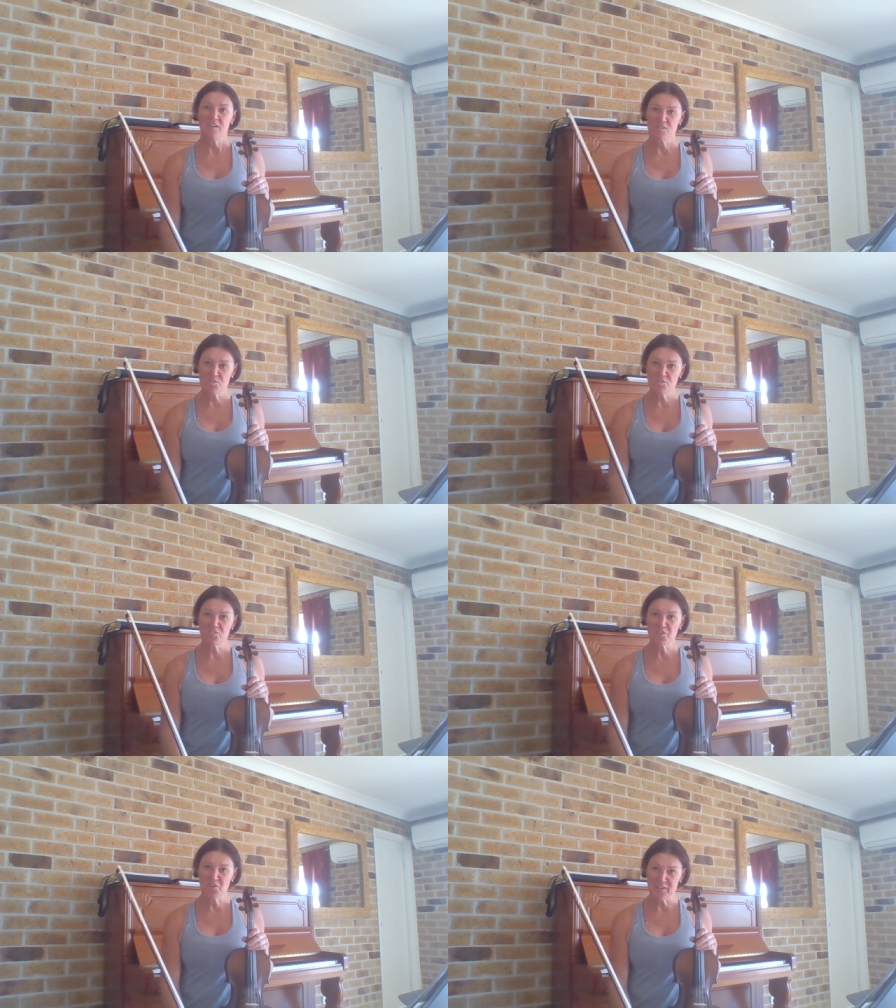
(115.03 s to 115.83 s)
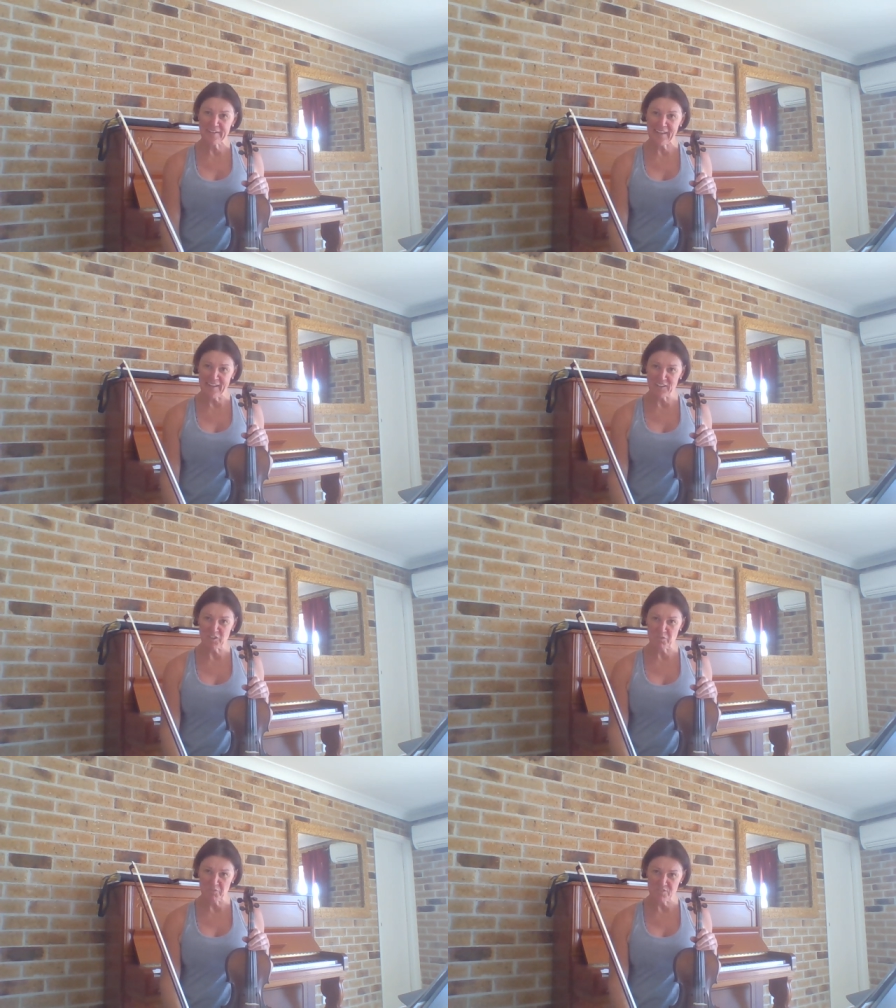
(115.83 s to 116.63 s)
It's also got an
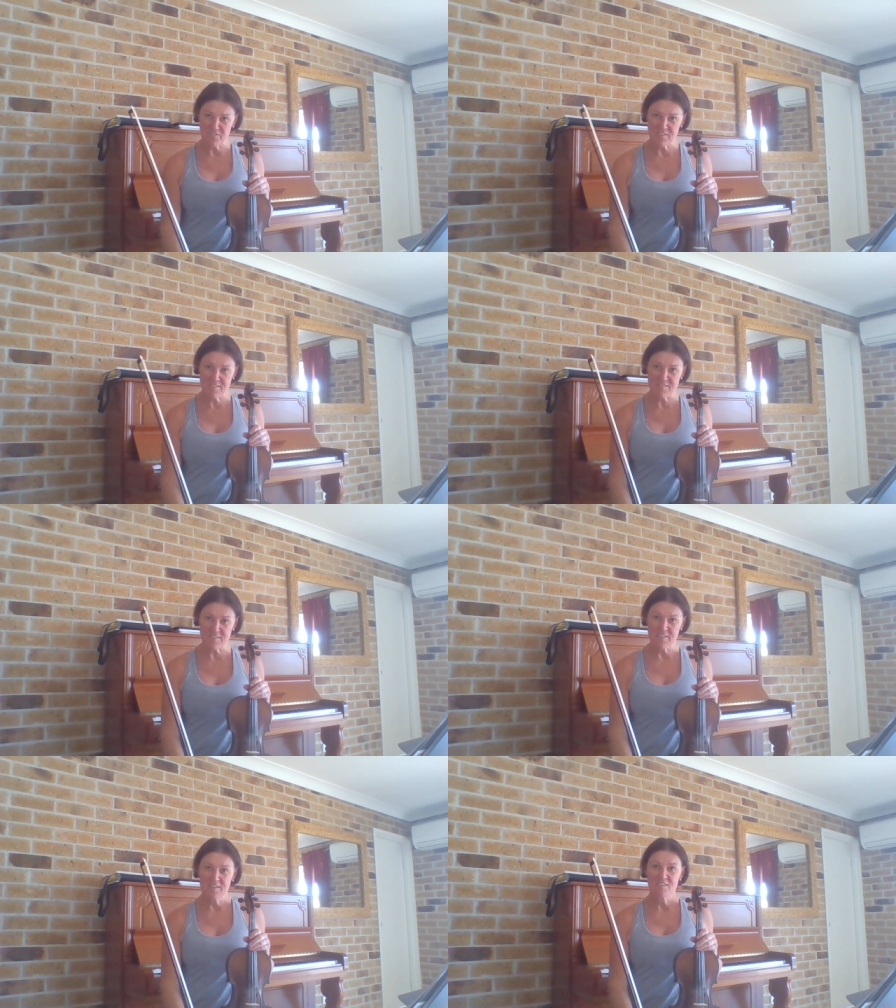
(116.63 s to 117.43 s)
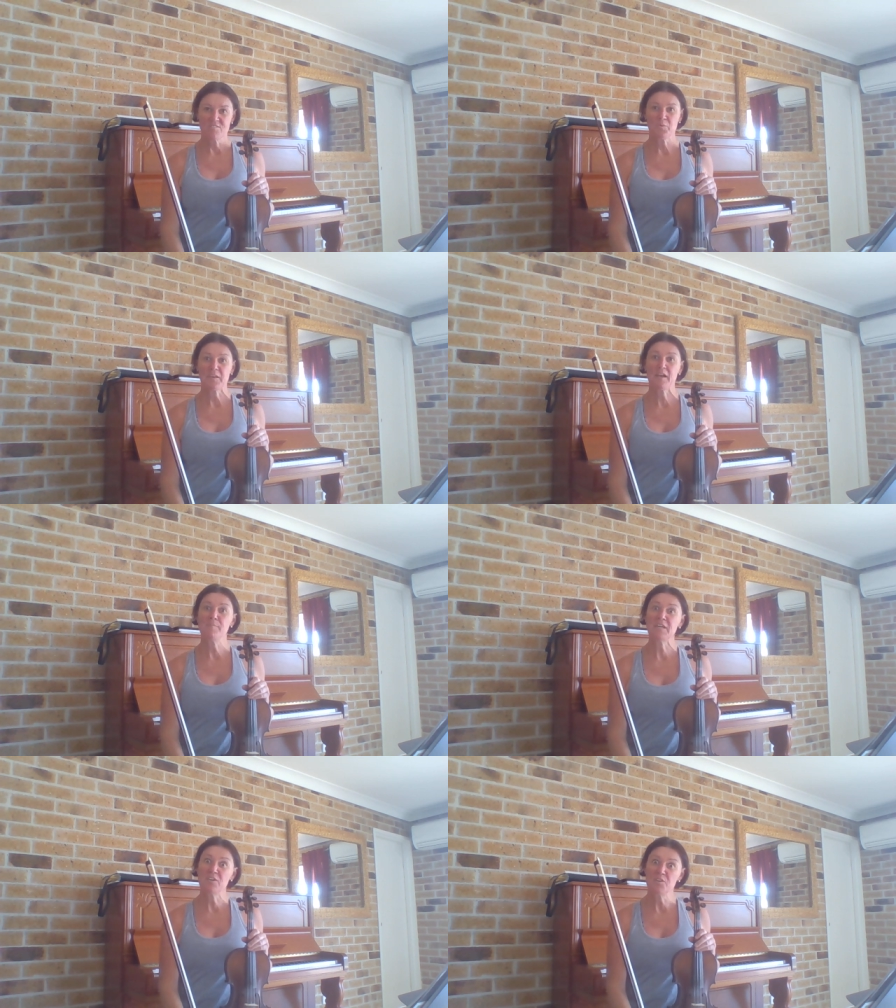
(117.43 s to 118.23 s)
anacrusis, so we're
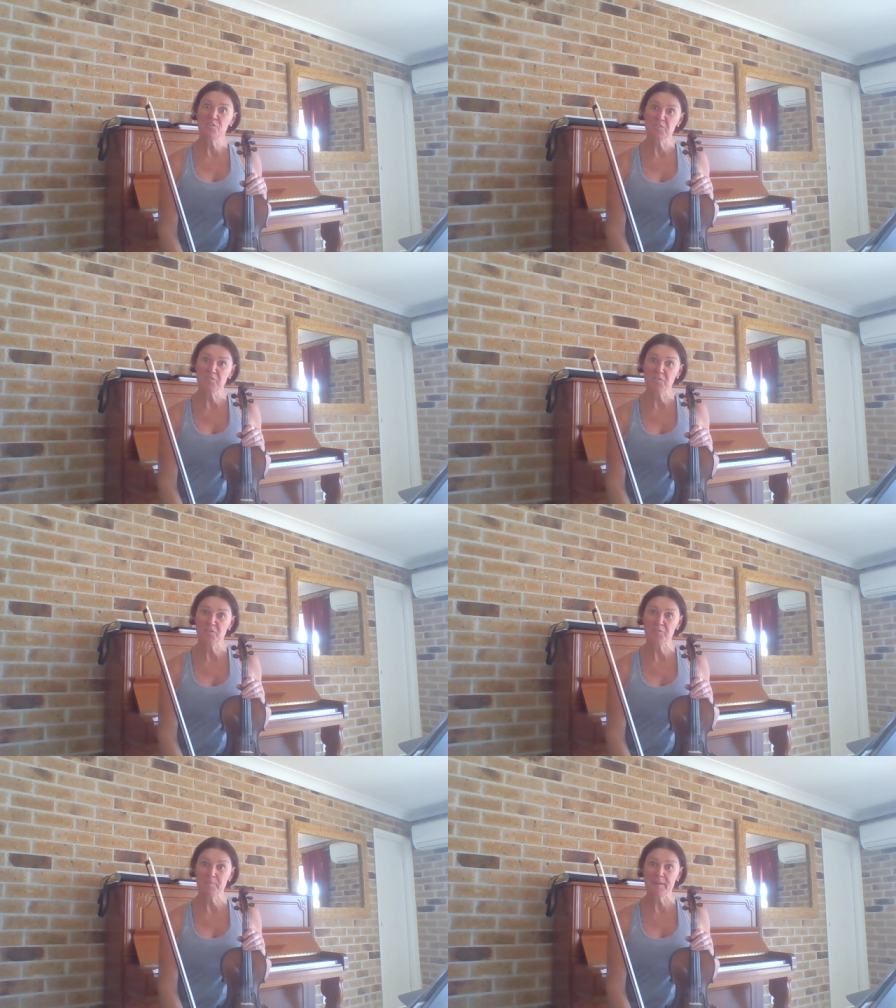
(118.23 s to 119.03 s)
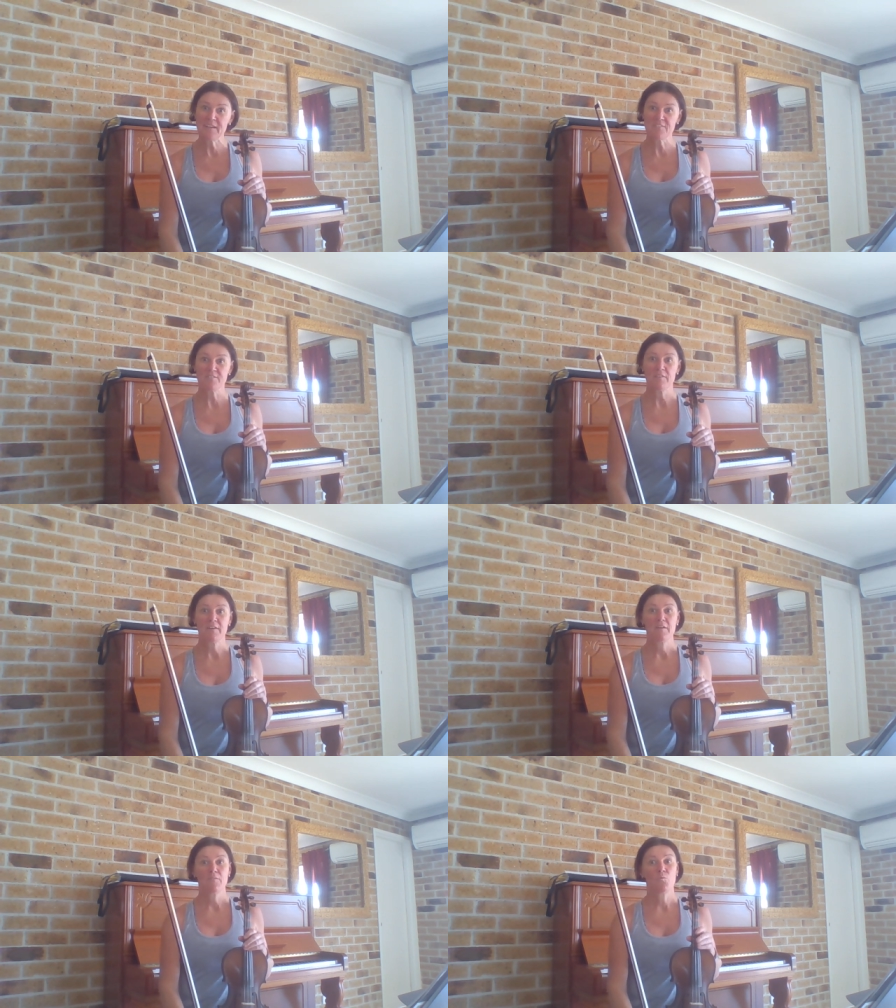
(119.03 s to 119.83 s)
coming in on the fourth beat,
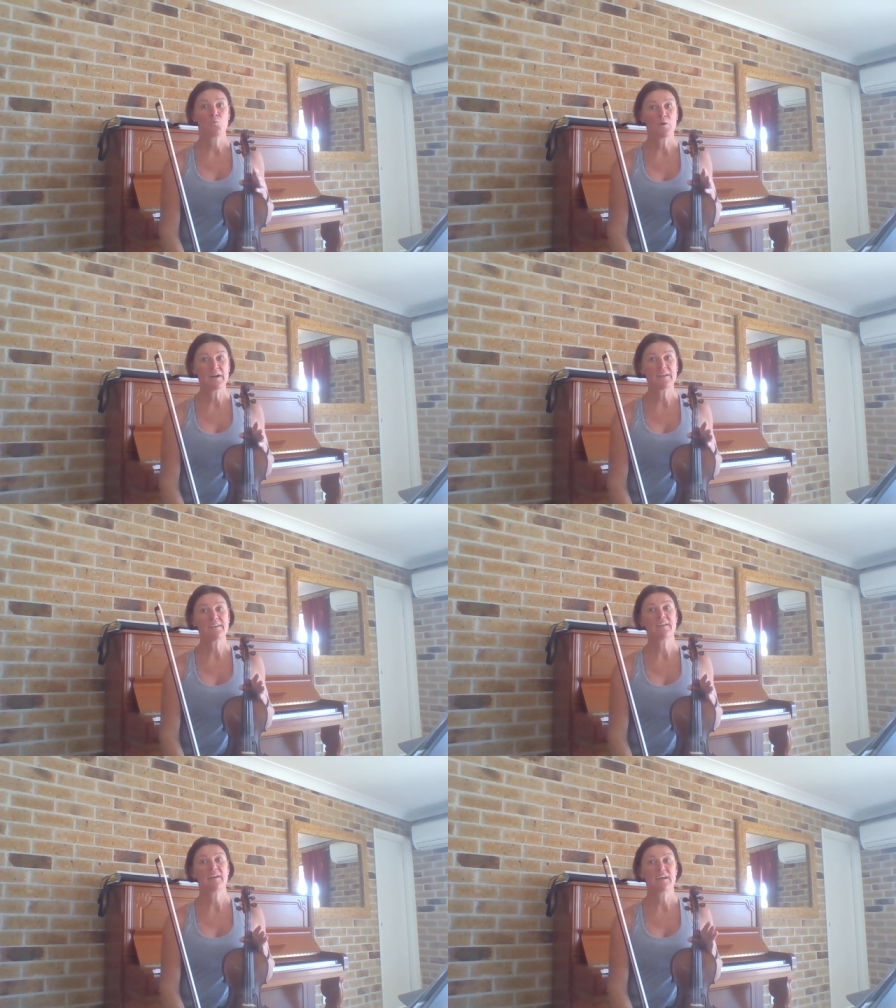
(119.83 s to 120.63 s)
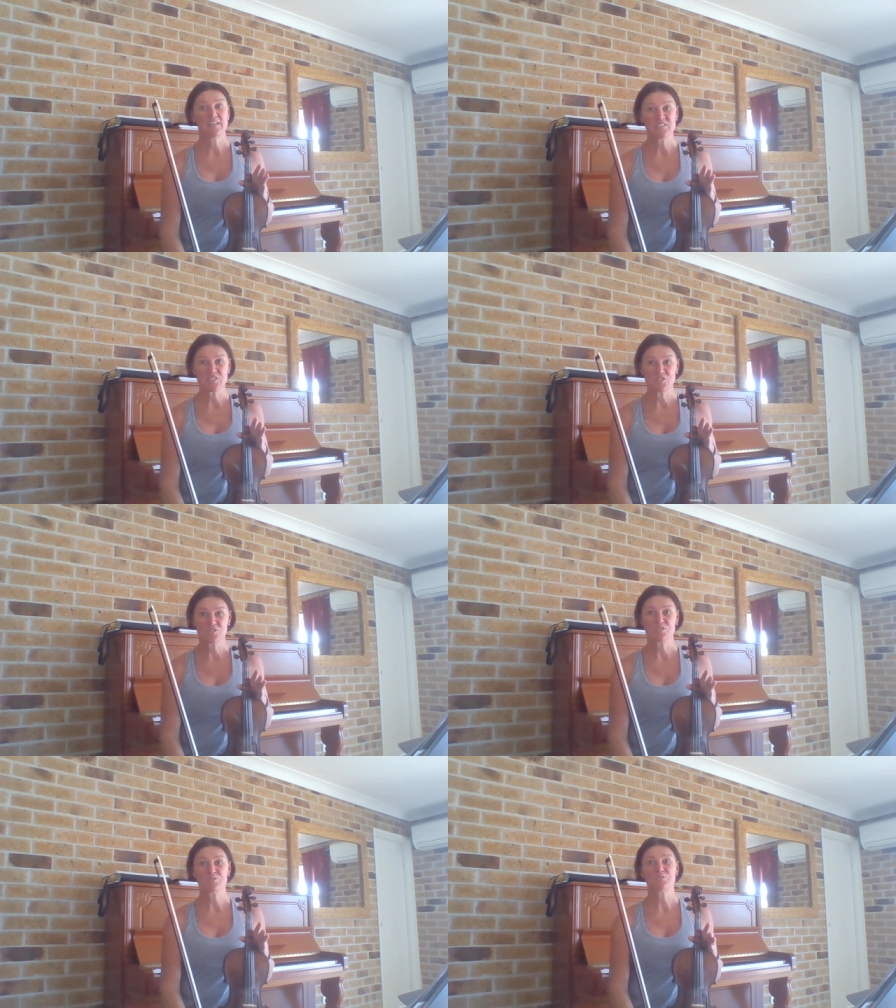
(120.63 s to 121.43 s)
one and
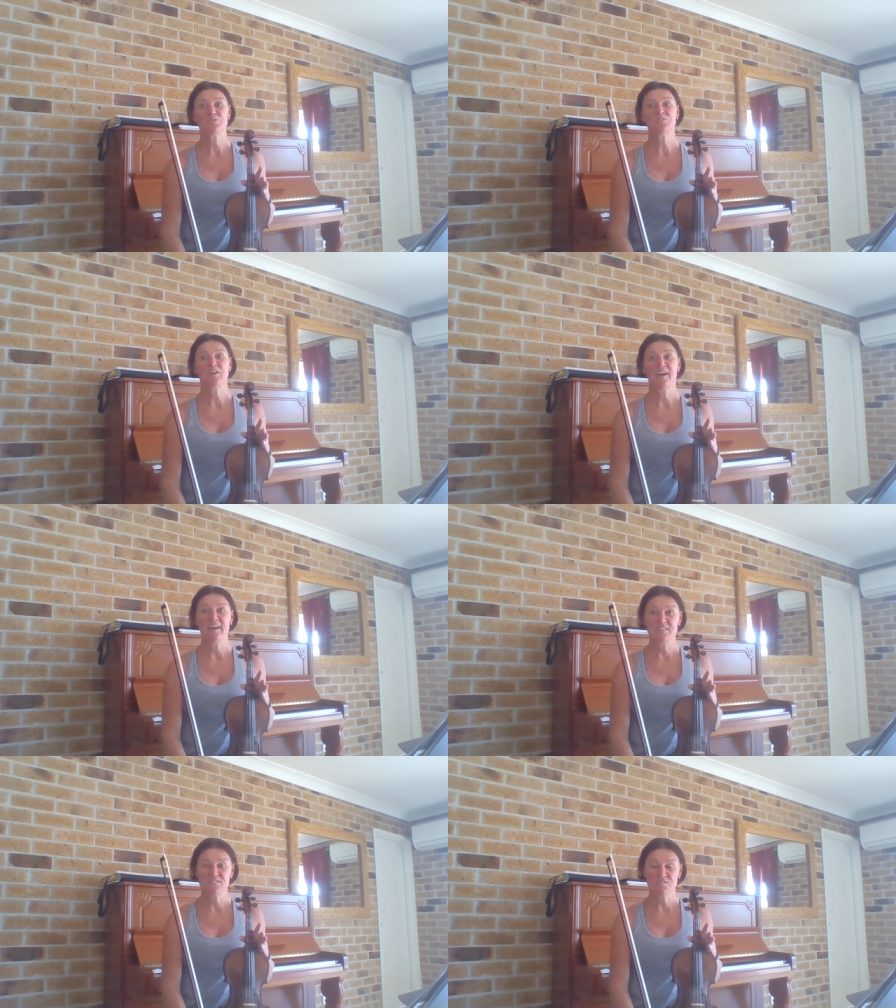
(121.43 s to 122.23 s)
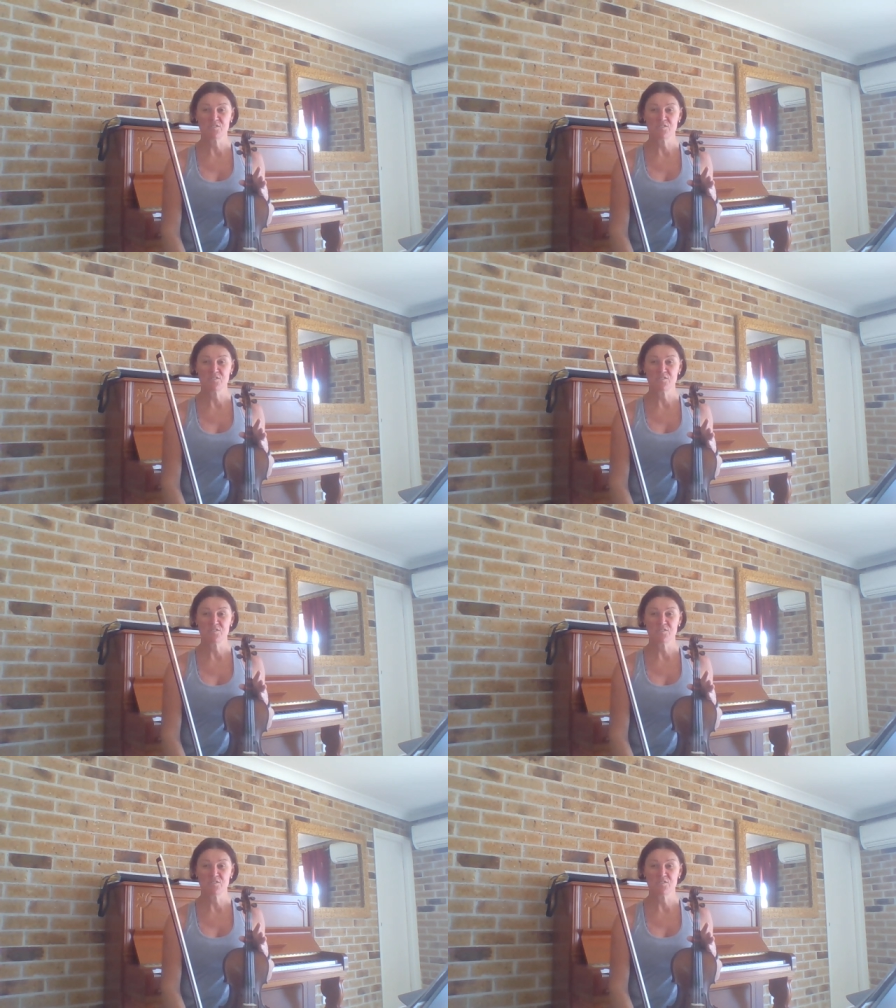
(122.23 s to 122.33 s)
two and